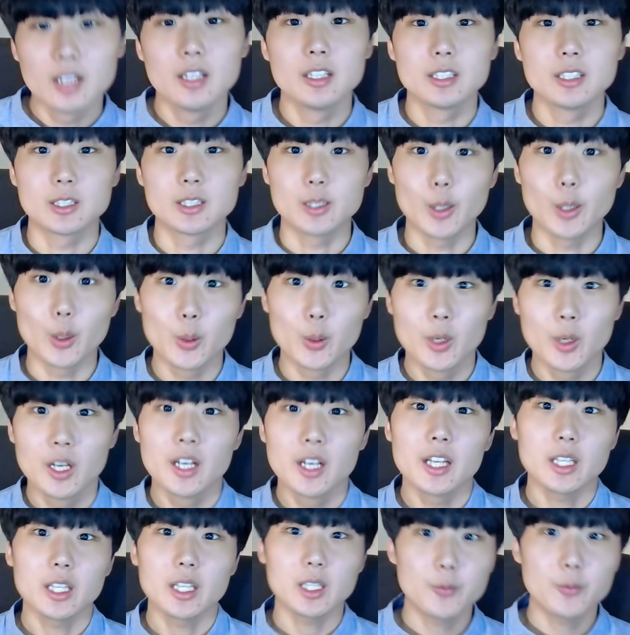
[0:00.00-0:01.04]
So
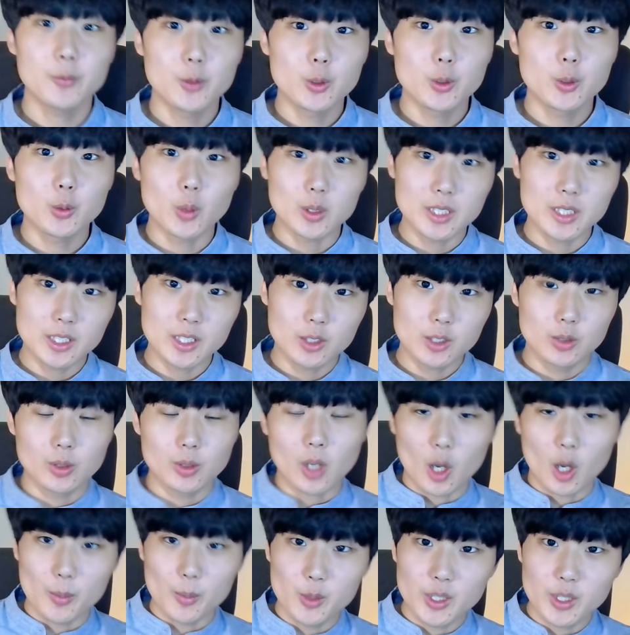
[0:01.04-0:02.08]
if you wanted to
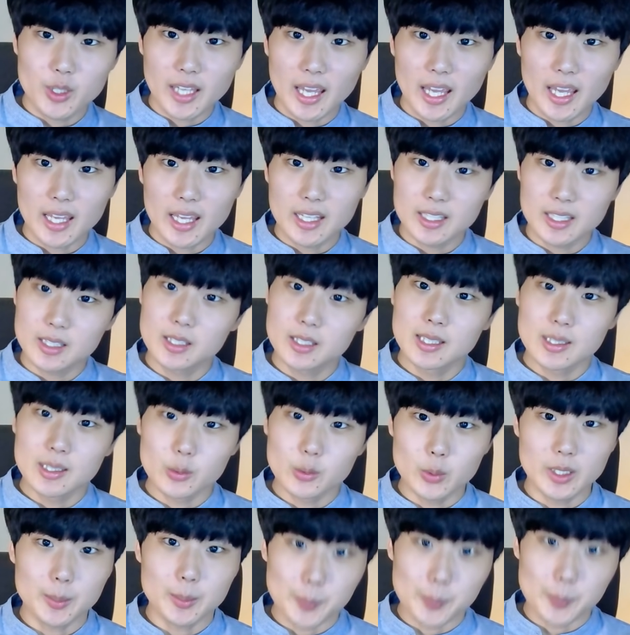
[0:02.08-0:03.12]
communicate
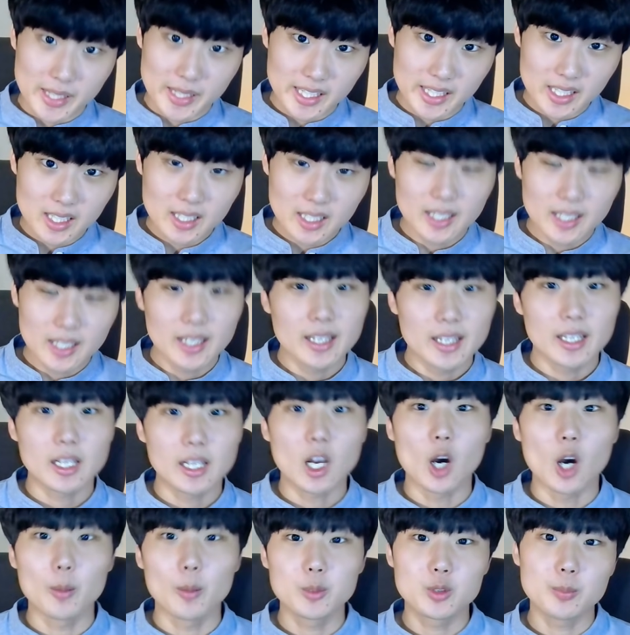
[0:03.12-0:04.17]
with me, come
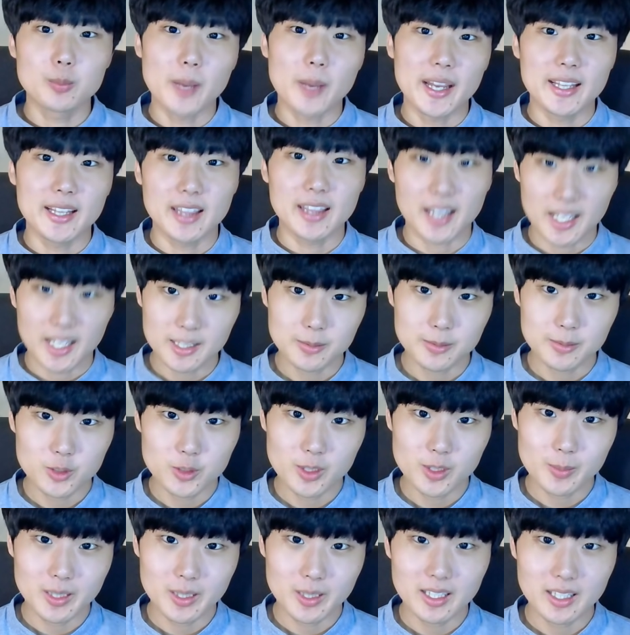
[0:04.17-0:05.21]
to my live
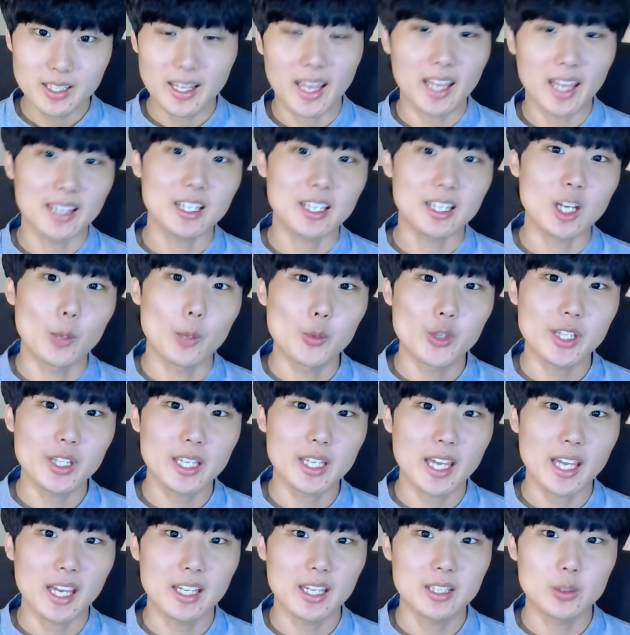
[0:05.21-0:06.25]
streaming and
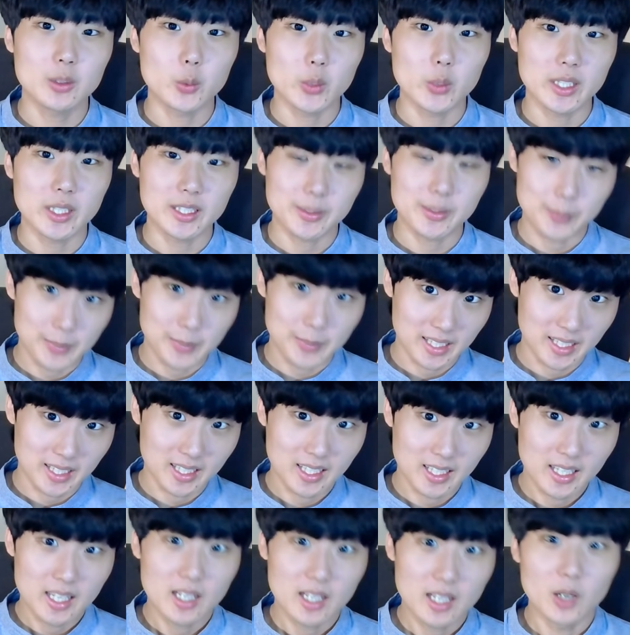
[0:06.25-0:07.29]
communicate with me.
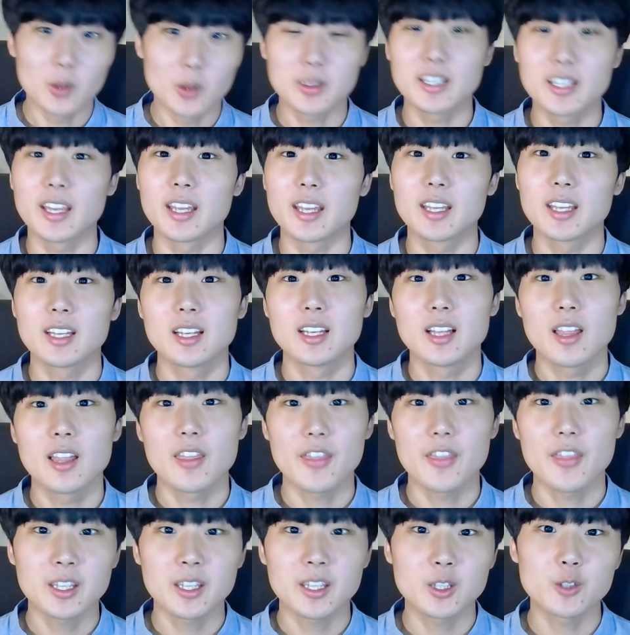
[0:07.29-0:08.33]
Okay,
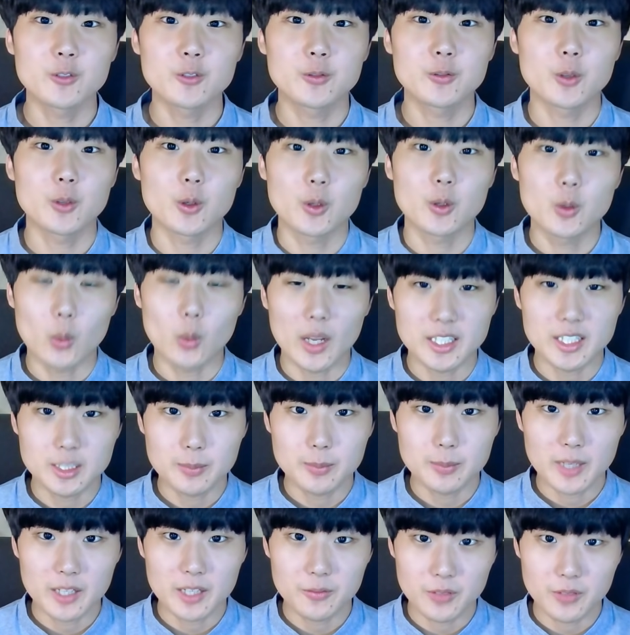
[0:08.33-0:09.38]
Thank you for watch my
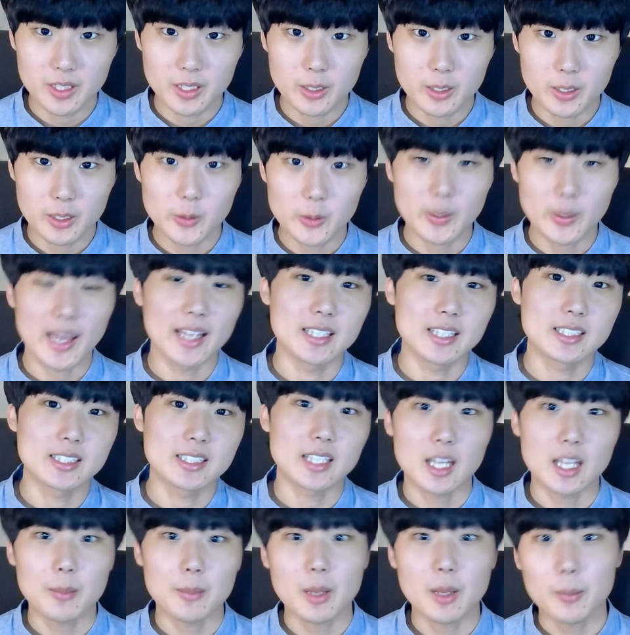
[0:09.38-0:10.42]
video and
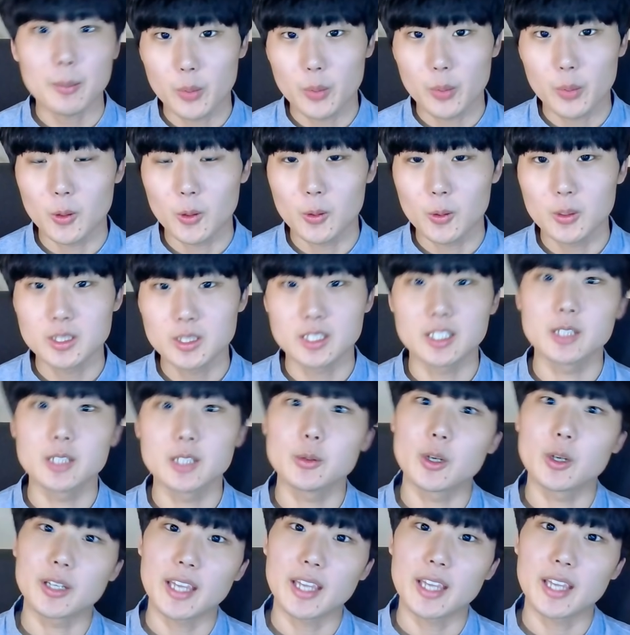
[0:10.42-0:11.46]
salamat po. See you
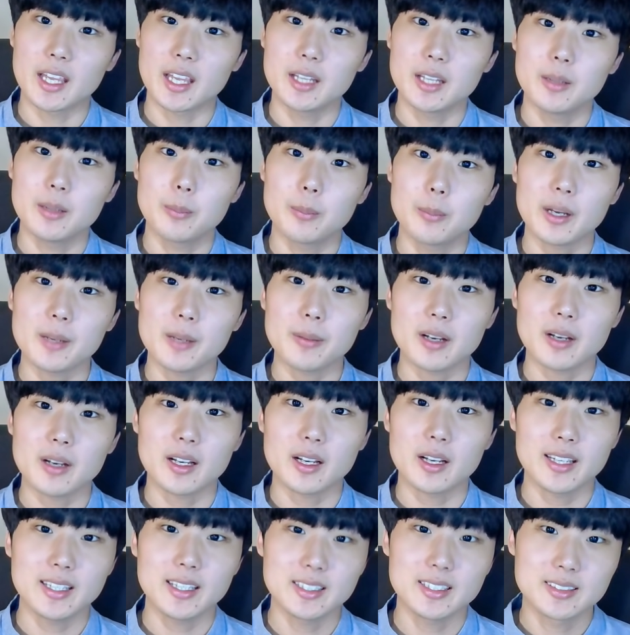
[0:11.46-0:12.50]
again. Bye
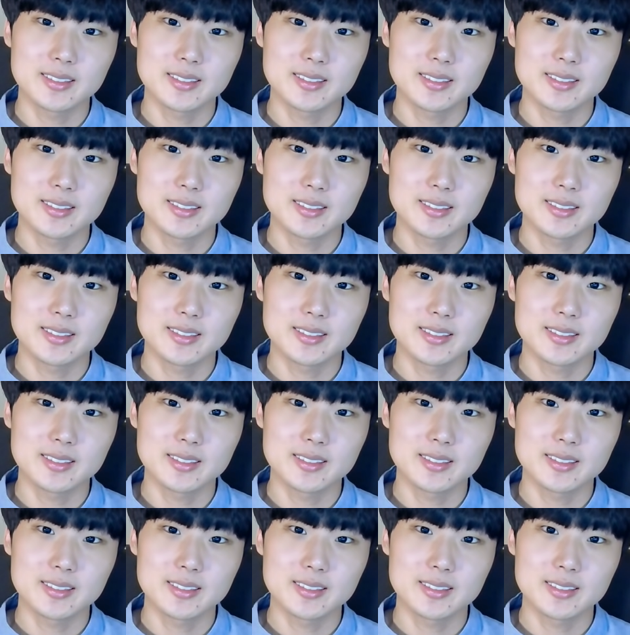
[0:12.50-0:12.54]
bye.